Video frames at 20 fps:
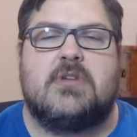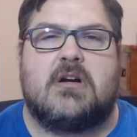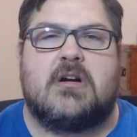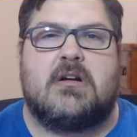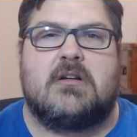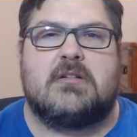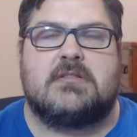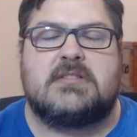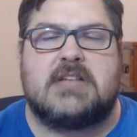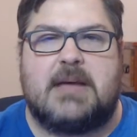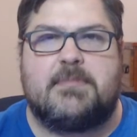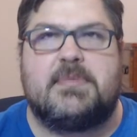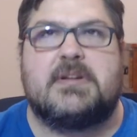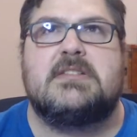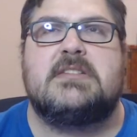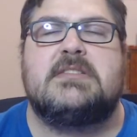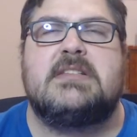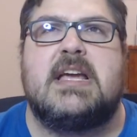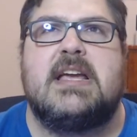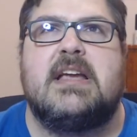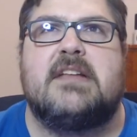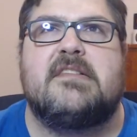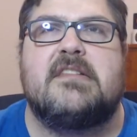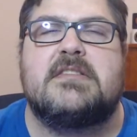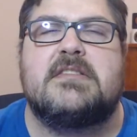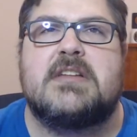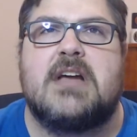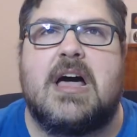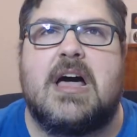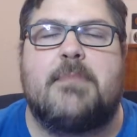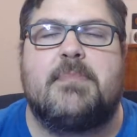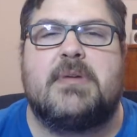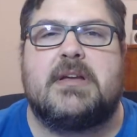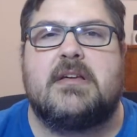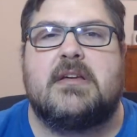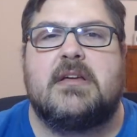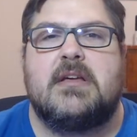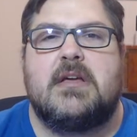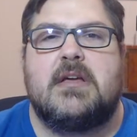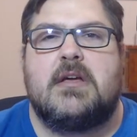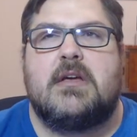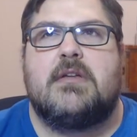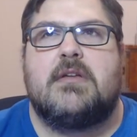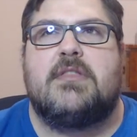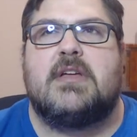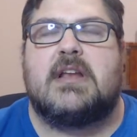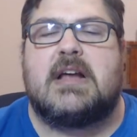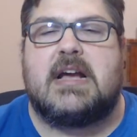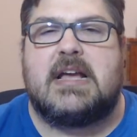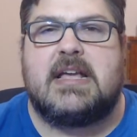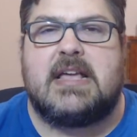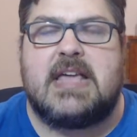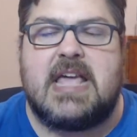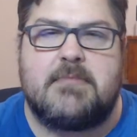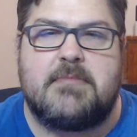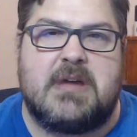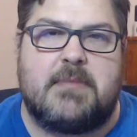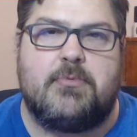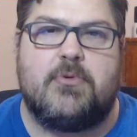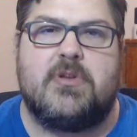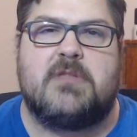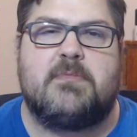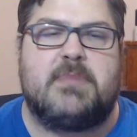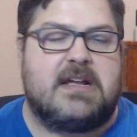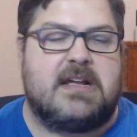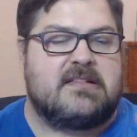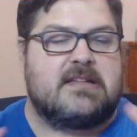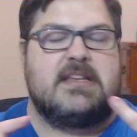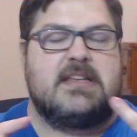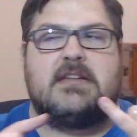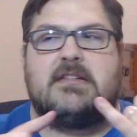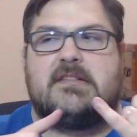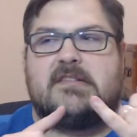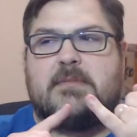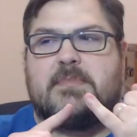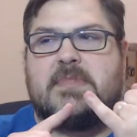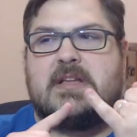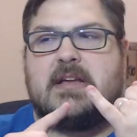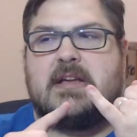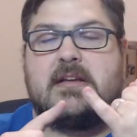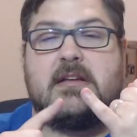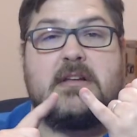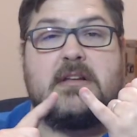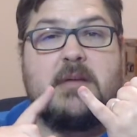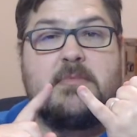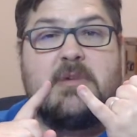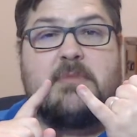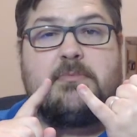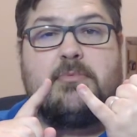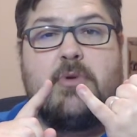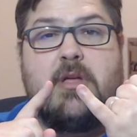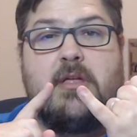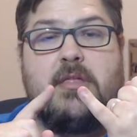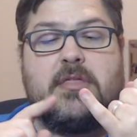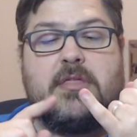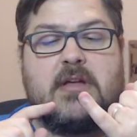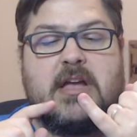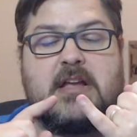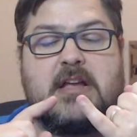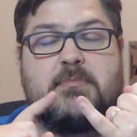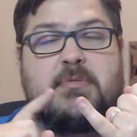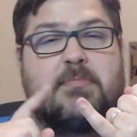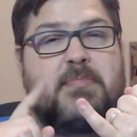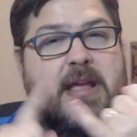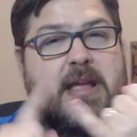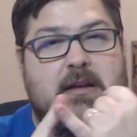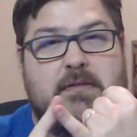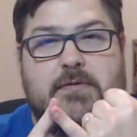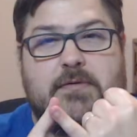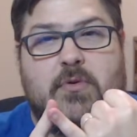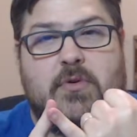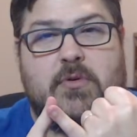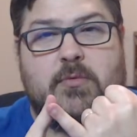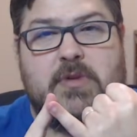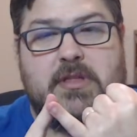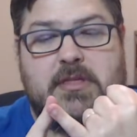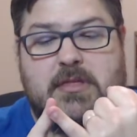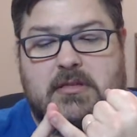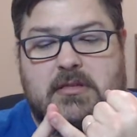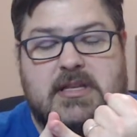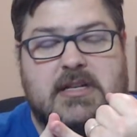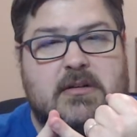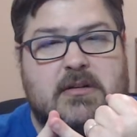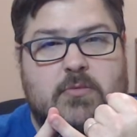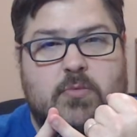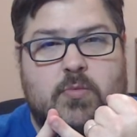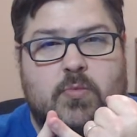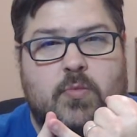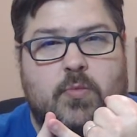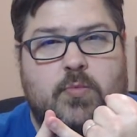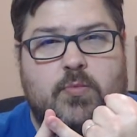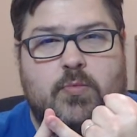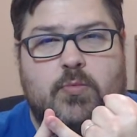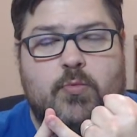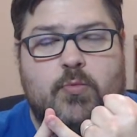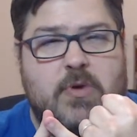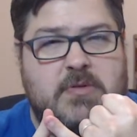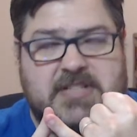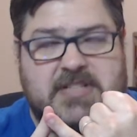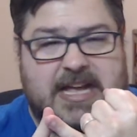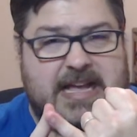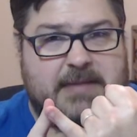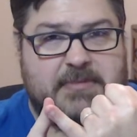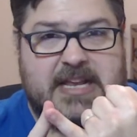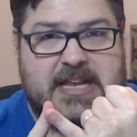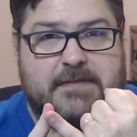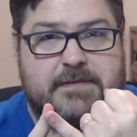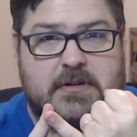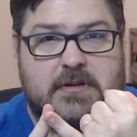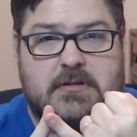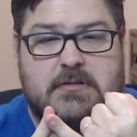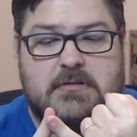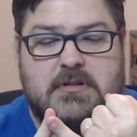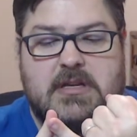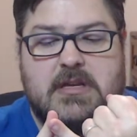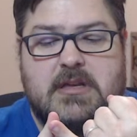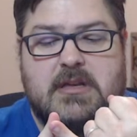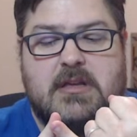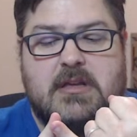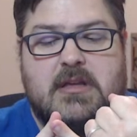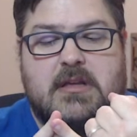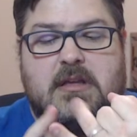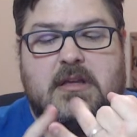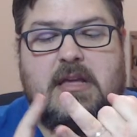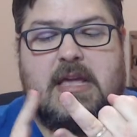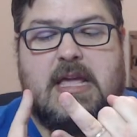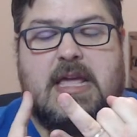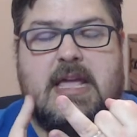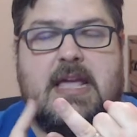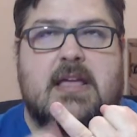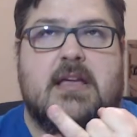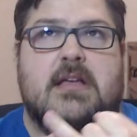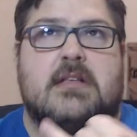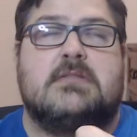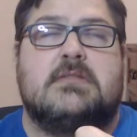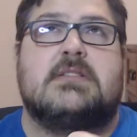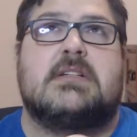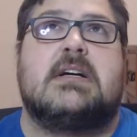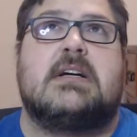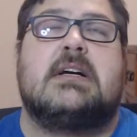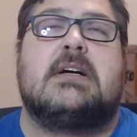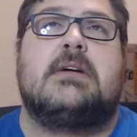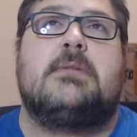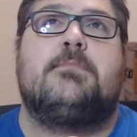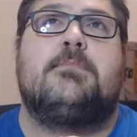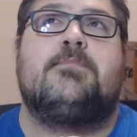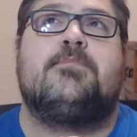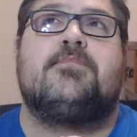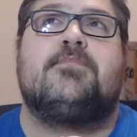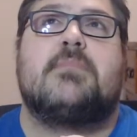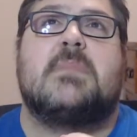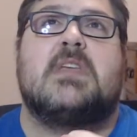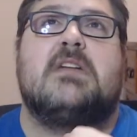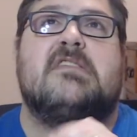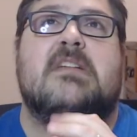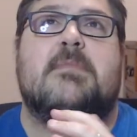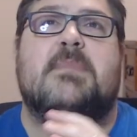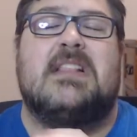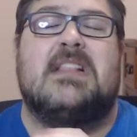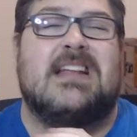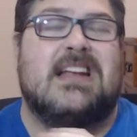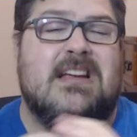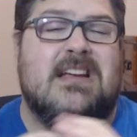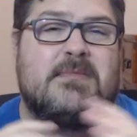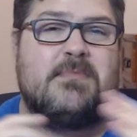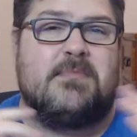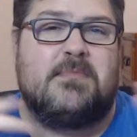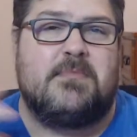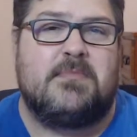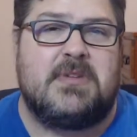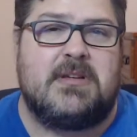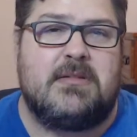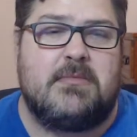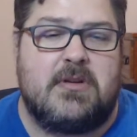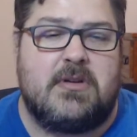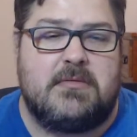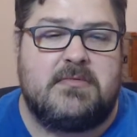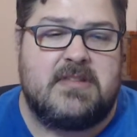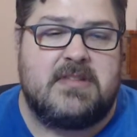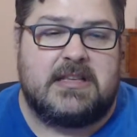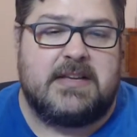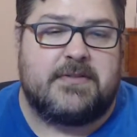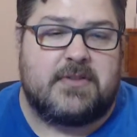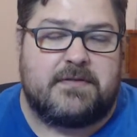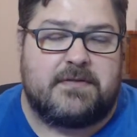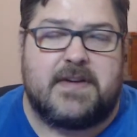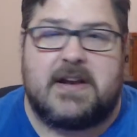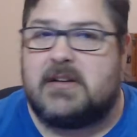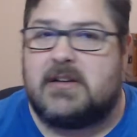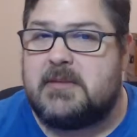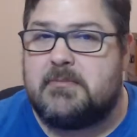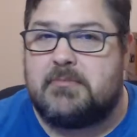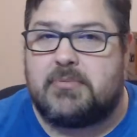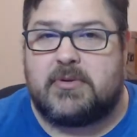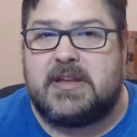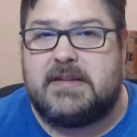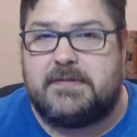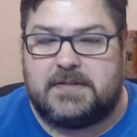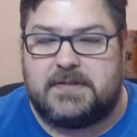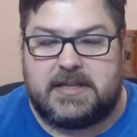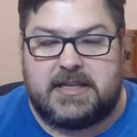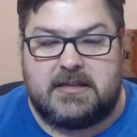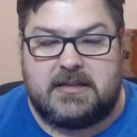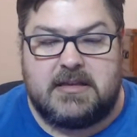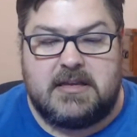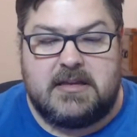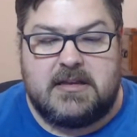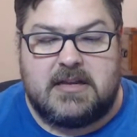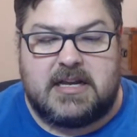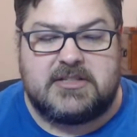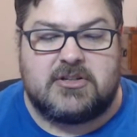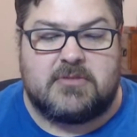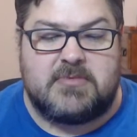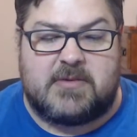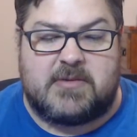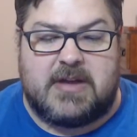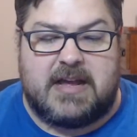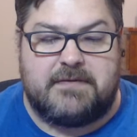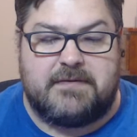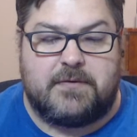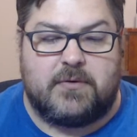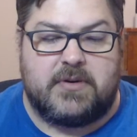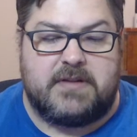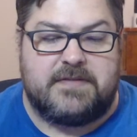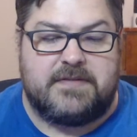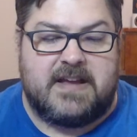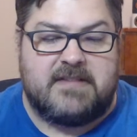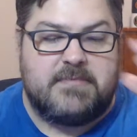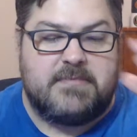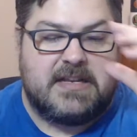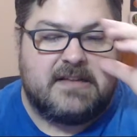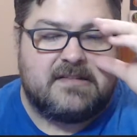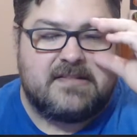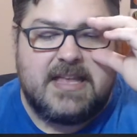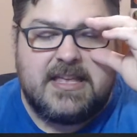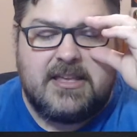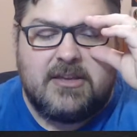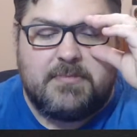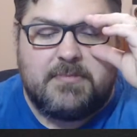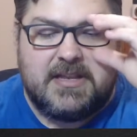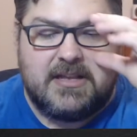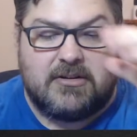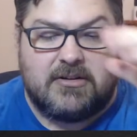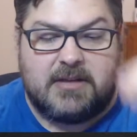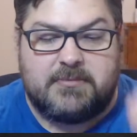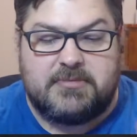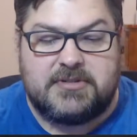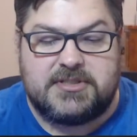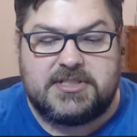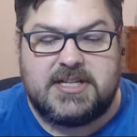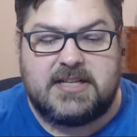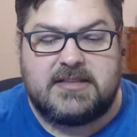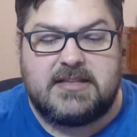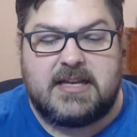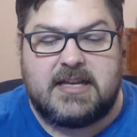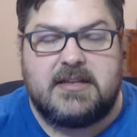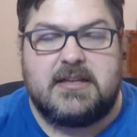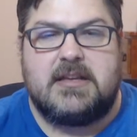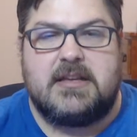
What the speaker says: our topic today. It's a topic that I came up with because I needed something I could prepare for with little time and effort, and something that I could deliver fairly briefly. I told my wife 45 minutes. Thank you, Peter. I appreciate that.